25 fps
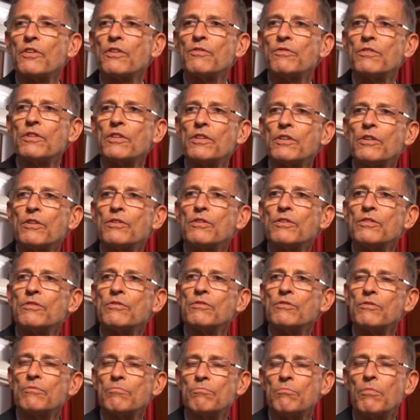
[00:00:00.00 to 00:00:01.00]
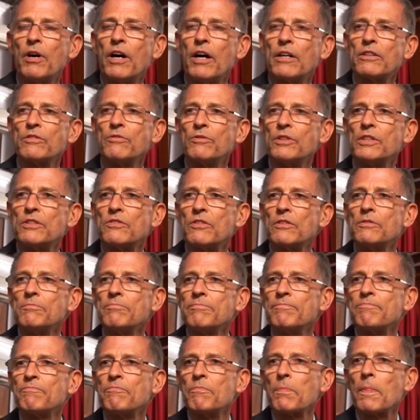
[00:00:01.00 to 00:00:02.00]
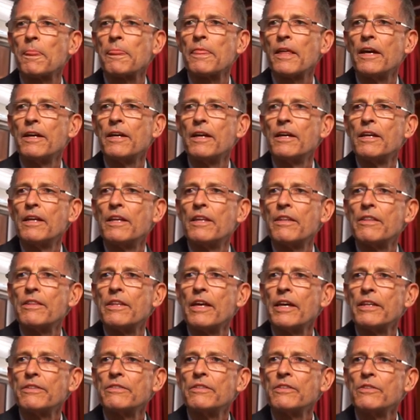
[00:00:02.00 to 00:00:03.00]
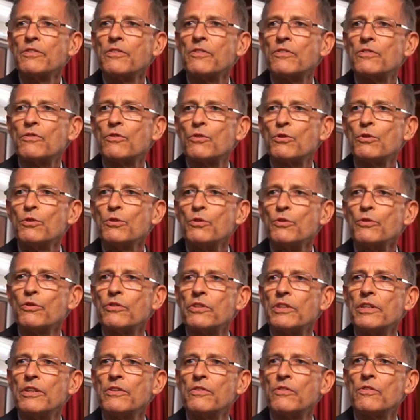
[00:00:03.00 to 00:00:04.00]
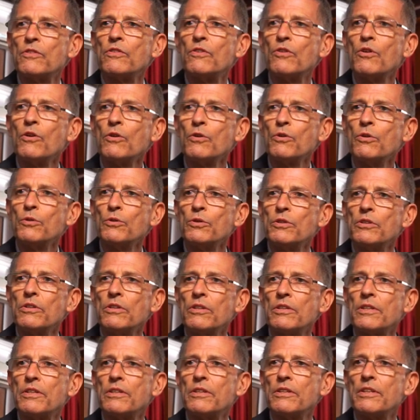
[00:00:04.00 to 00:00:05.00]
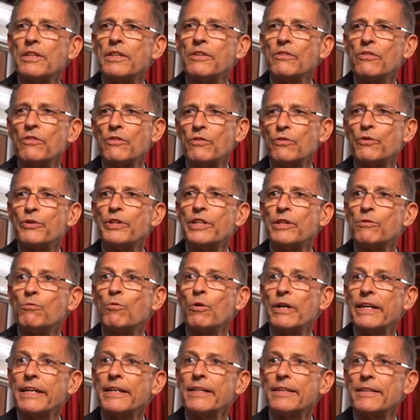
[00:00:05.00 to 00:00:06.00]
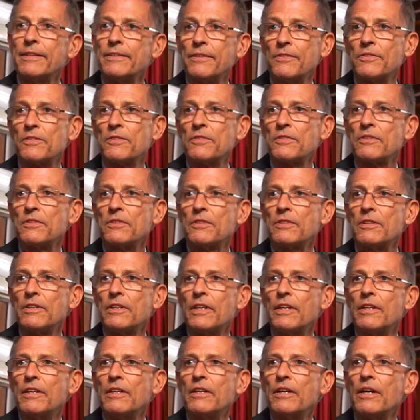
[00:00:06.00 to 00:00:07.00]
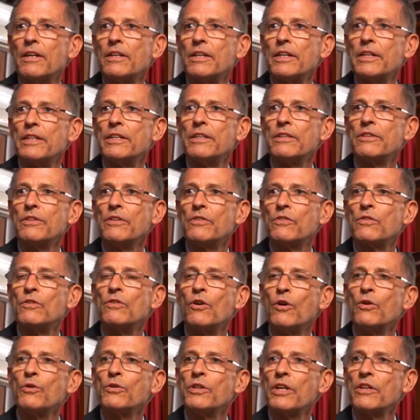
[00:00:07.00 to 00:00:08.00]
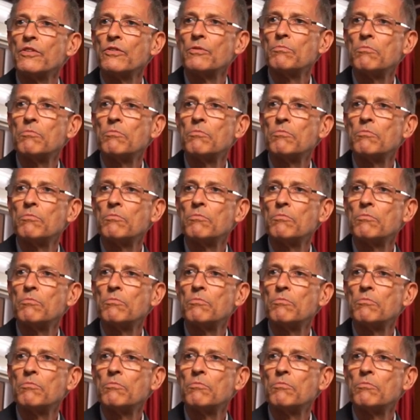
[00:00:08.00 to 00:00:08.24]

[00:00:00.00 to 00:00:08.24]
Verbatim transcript: of the Bhagavatam, that this truth is known in three ways. It is known as